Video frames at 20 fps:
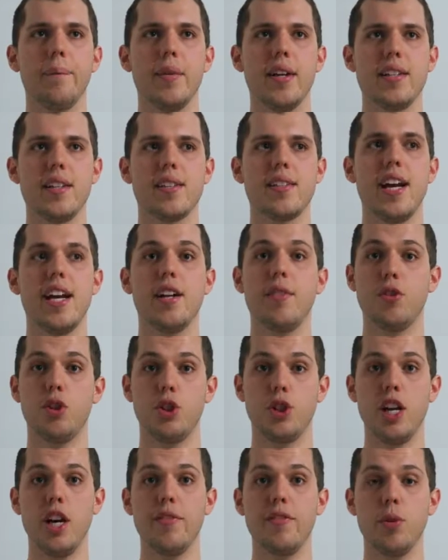it's a sign of
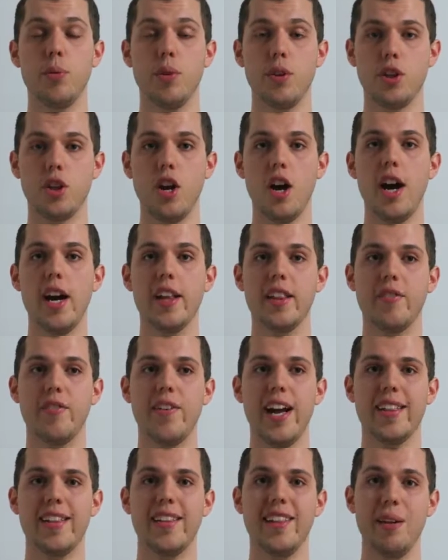their covenant with God, the
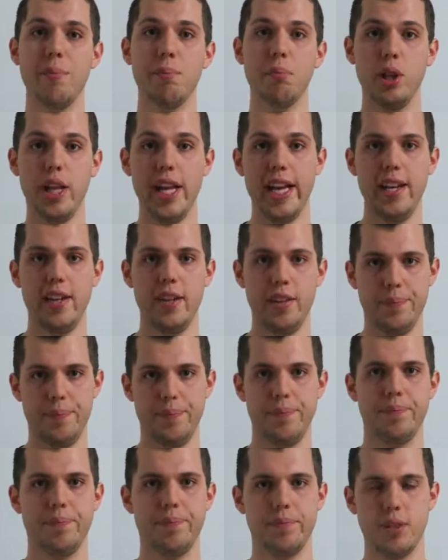fact that they bled.
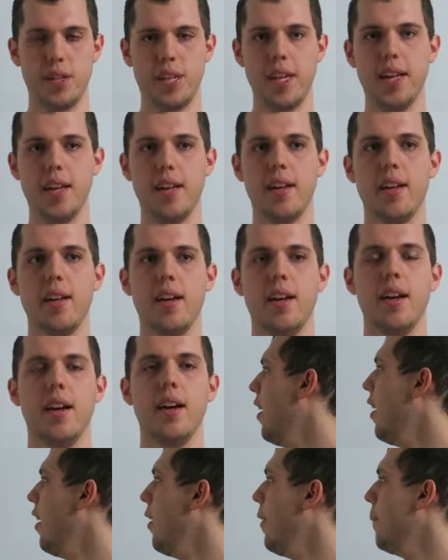Okay.
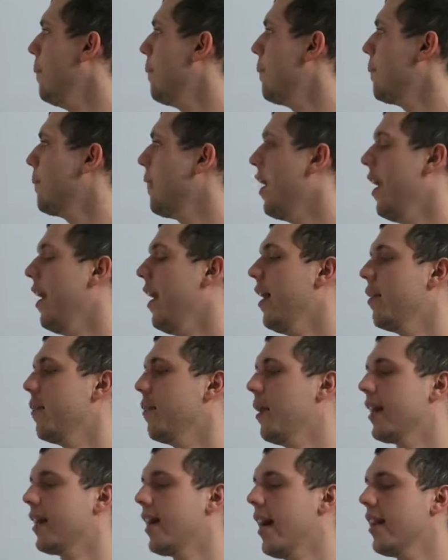And
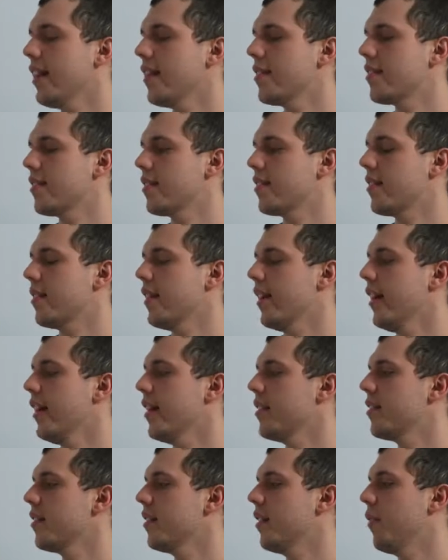my guidance is
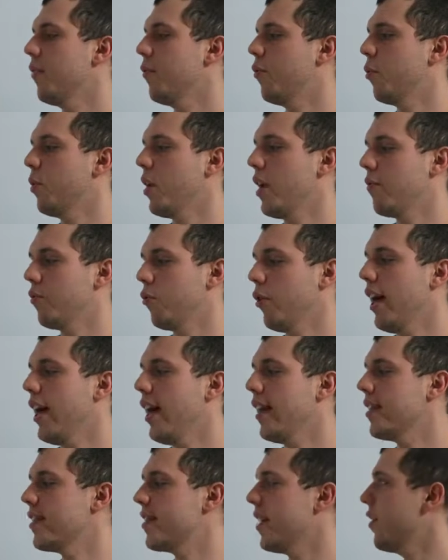that, for what I've
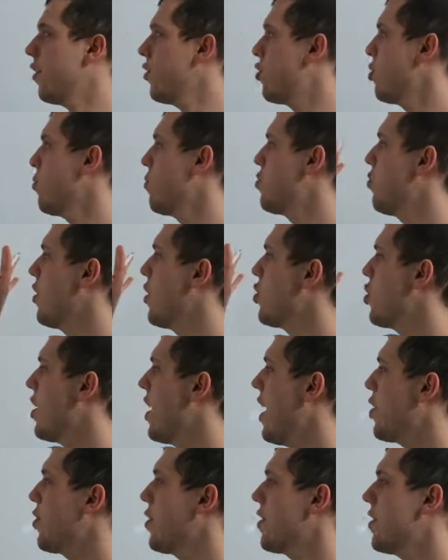read, is that the Jewish tradition
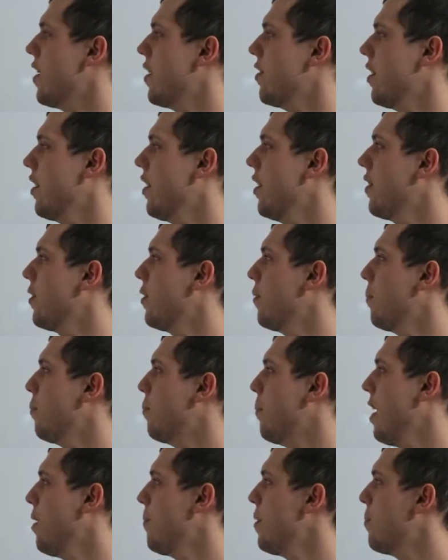actually says that
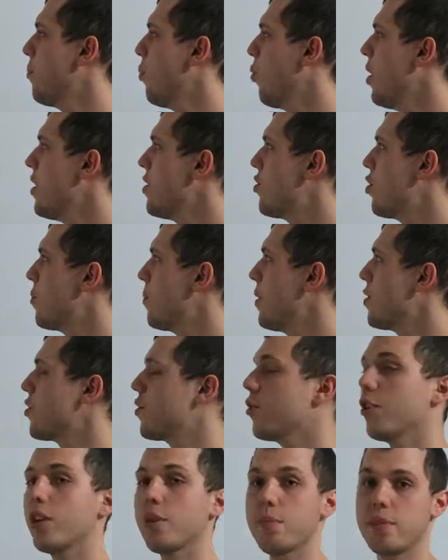baby boys should be
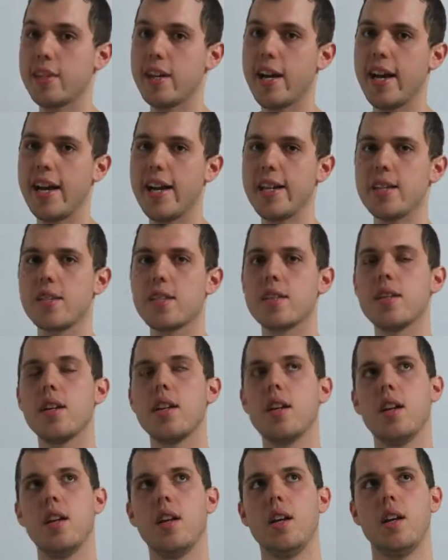circumcised
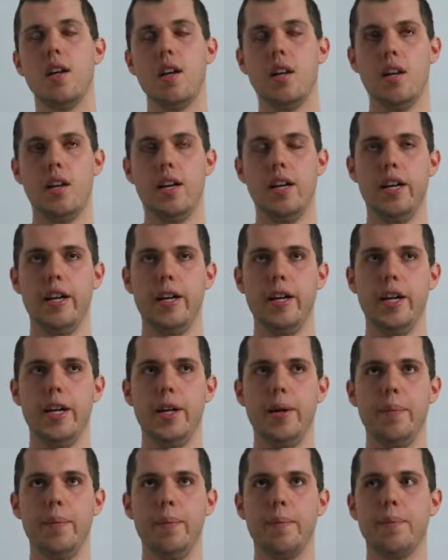
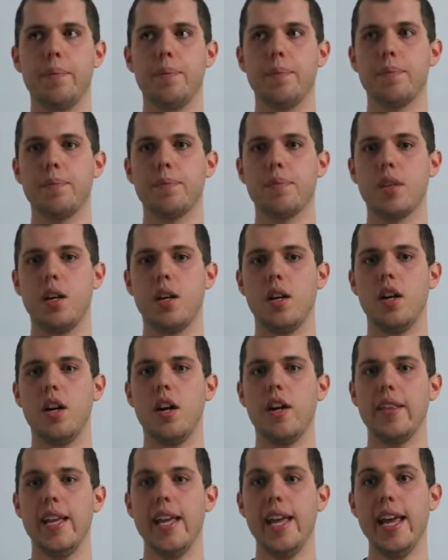on
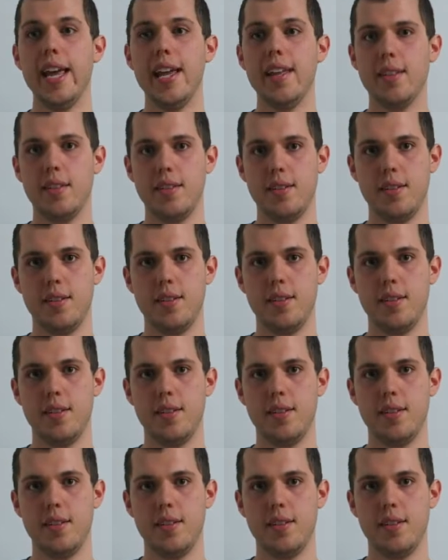the eighth